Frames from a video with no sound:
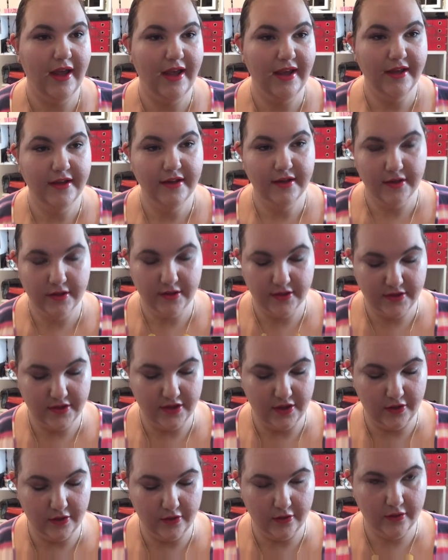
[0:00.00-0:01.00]
Hey,
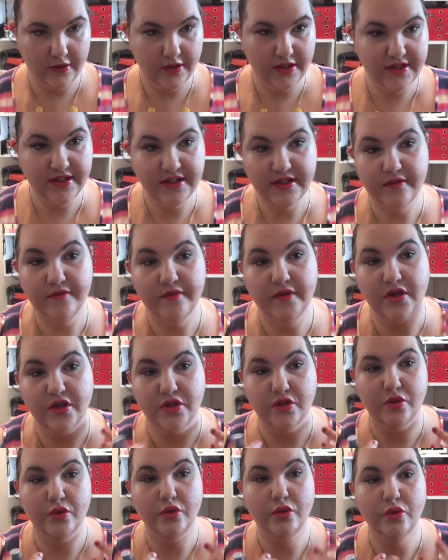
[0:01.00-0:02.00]
so this is a
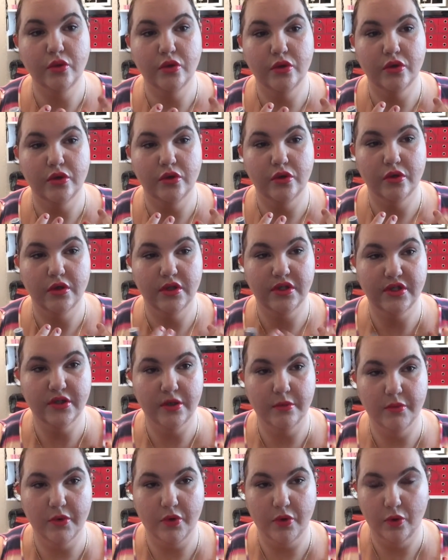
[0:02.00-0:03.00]
finished look.
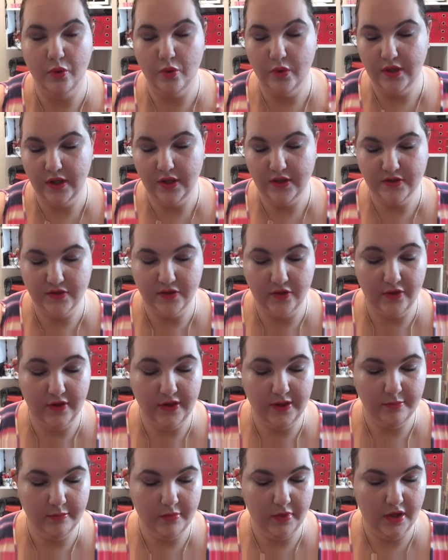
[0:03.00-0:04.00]
Stop recording,
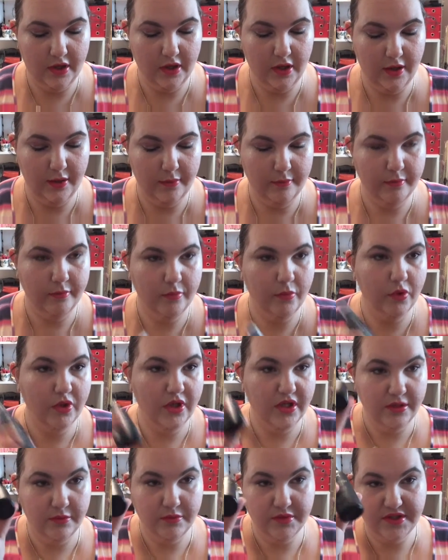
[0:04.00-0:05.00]
sorry, but
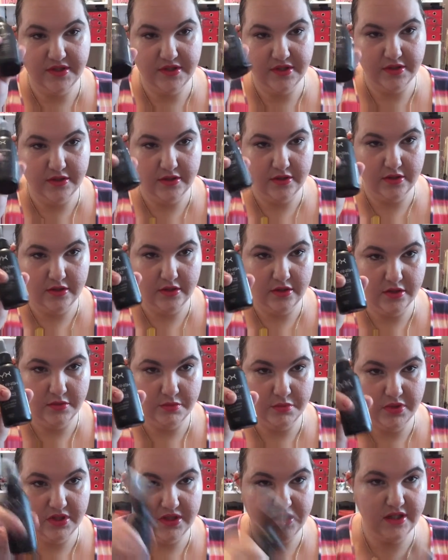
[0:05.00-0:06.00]
all I did was
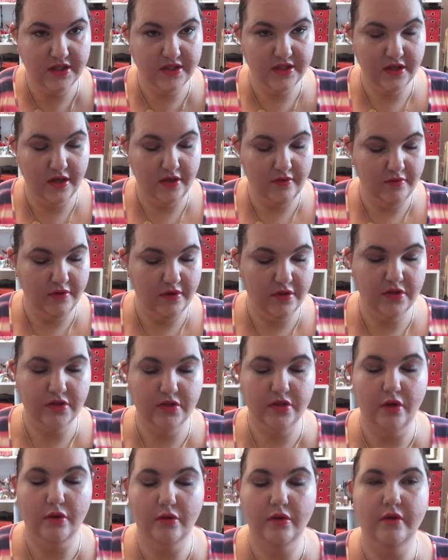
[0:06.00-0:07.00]
spritz this over,
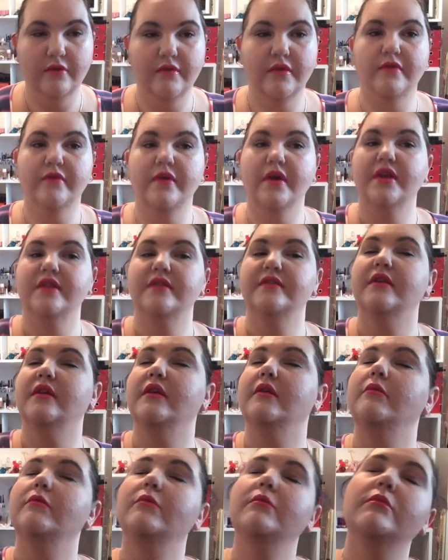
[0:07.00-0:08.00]
just hold over your face
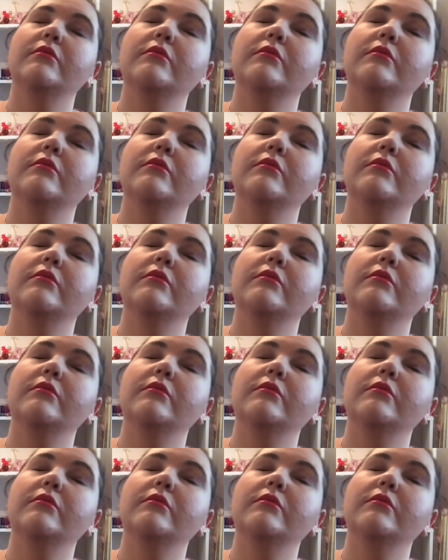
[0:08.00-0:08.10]
and